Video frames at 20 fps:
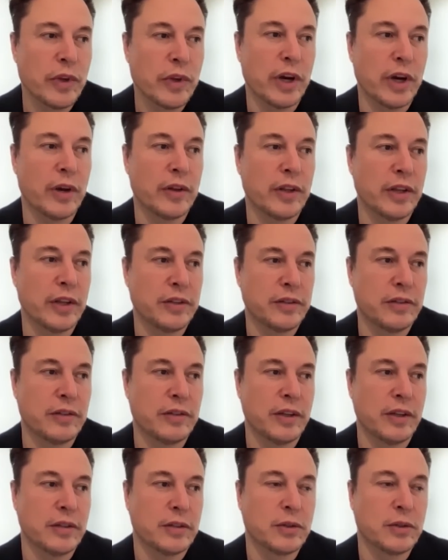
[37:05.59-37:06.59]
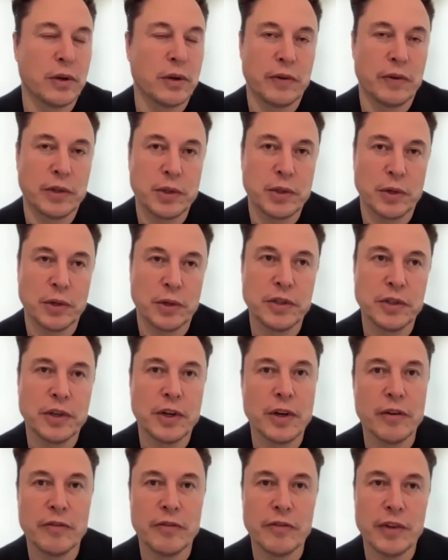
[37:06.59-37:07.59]
you know, there's there's a sort of a short
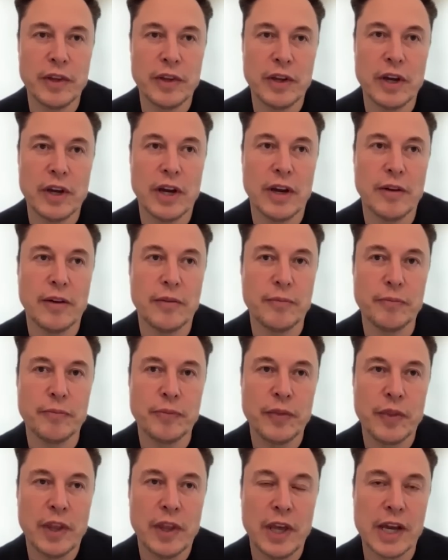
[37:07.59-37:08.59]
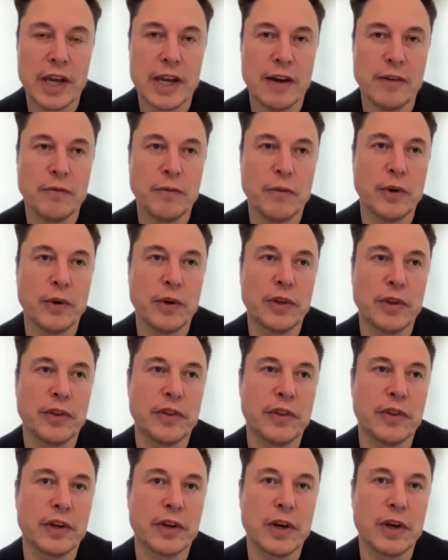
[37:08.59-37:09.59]
term um, hiccup
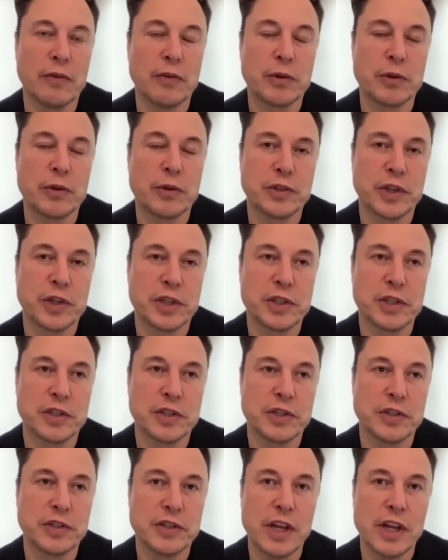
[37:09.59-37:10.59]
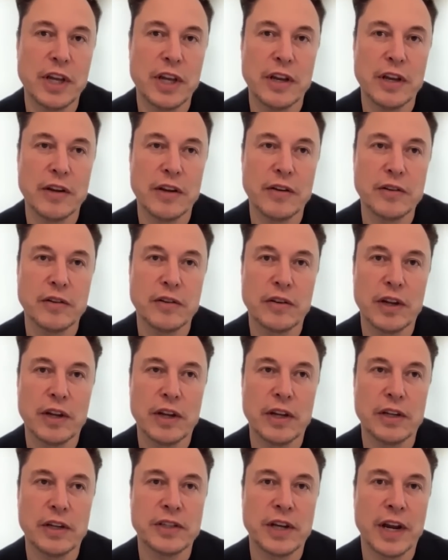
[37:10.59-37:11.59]
with the COVID restrictions in
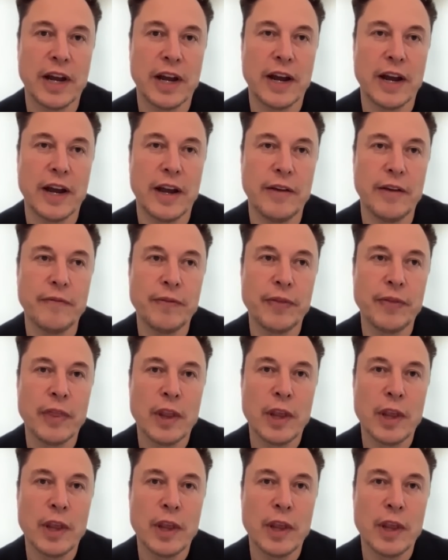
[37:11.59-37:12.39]
in Shanghai,